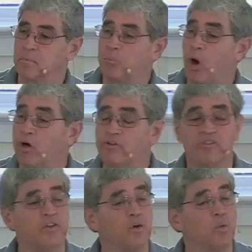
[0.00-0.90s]

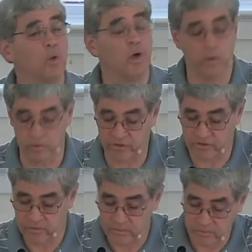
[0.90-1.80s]
Parse their words.
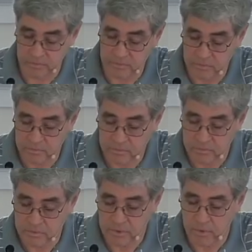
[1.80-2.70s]

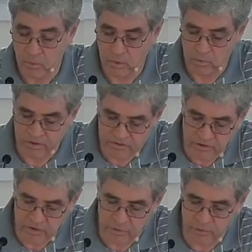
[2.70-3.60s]

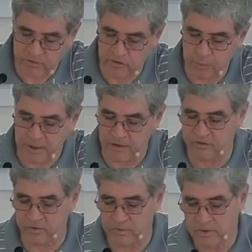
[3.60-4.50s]
Listen to their
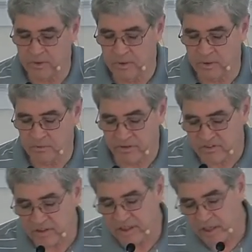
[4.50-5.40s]
speech.
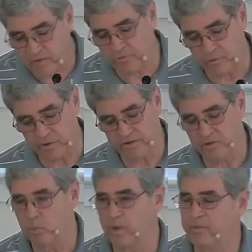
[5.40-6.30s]
Listen carefully
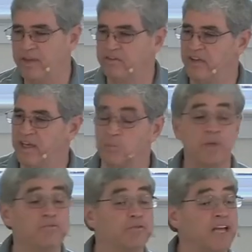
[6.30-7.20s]
to what they say.
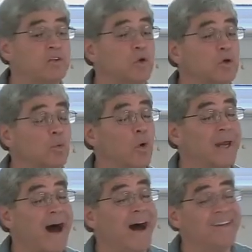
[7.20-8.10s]
Reflect on
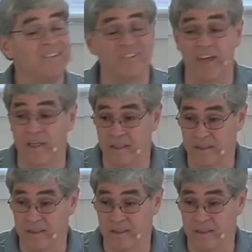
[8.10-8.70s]
what I say.